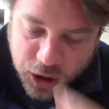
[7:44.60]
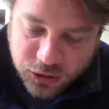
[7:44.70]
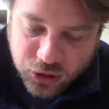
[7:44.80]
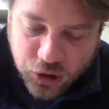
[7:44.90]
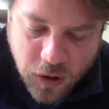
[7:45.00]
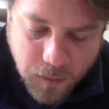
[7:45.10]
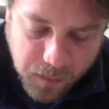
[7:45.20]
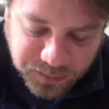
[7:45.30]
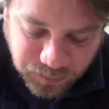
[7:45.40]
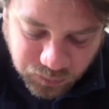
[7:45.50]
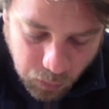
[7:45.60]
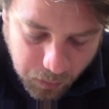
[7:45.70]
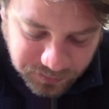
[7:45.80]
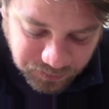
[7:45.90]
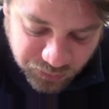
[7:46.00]
go
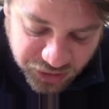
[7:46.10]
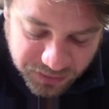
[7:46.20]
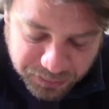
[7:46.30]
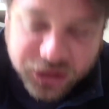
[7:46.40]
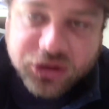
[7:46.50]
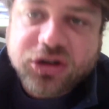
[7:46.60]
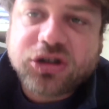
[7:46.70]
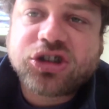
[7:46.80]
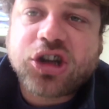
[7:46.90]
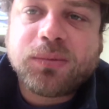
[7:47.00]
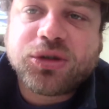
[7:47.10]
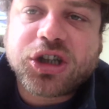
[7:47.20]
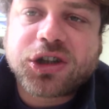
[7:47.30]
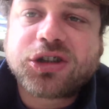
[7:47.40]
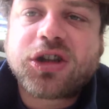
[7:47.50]
deep into the
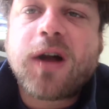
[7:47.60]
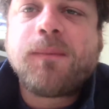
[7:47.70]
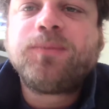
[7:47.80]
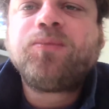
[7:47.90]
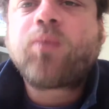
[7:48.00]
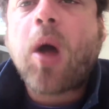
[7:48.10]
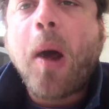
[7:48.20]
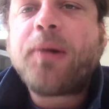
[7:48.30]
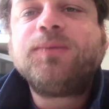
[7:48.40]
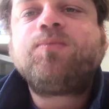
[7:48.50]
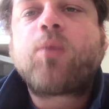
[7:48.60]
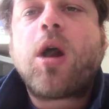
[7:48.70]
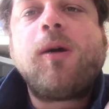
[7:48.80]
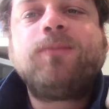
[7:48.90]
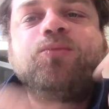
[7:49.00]
subject to
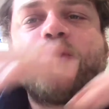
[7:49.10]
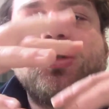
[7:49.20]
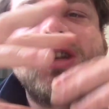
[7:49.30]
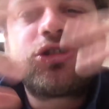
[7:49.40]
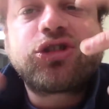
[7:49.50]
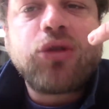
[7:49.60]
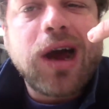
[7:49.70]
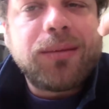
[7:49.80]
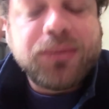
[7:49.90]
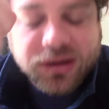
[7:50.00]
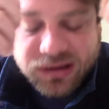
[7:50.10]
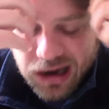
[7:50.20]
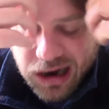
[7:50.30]
describe it.